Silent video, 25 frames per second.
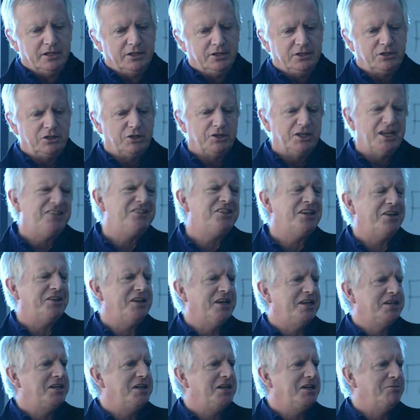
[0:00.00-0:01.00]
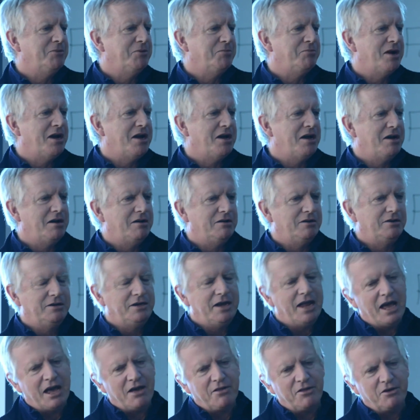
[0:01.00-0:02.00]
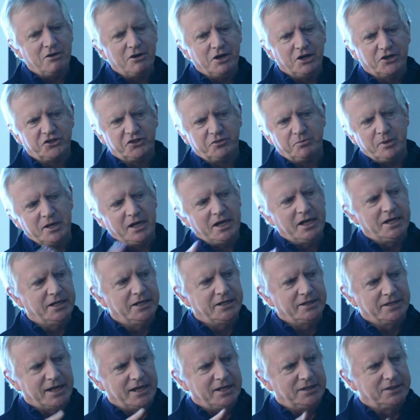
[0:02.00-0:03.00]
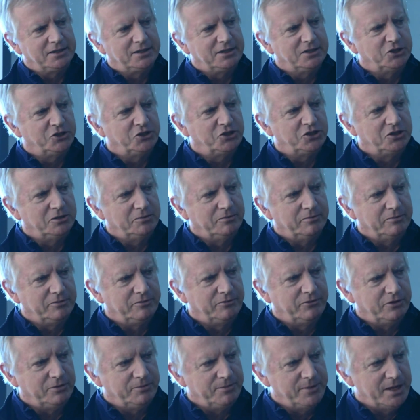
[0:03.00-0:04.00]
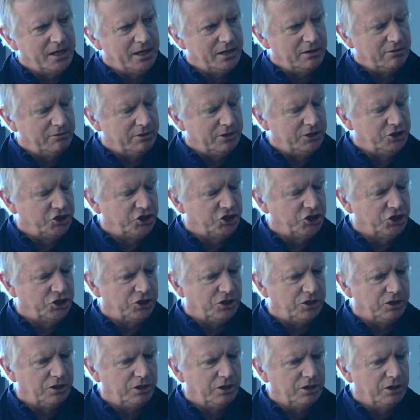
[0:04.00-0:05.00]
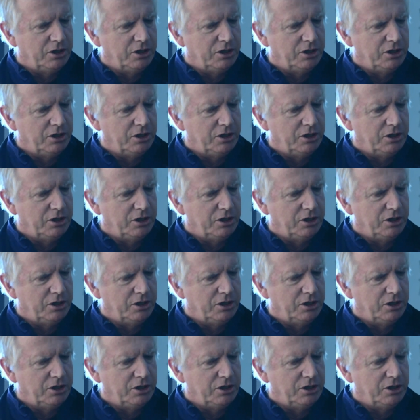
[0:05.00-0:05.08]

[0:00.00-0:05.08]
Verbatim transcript: So that's how that came about. Now they're expanding that system from that original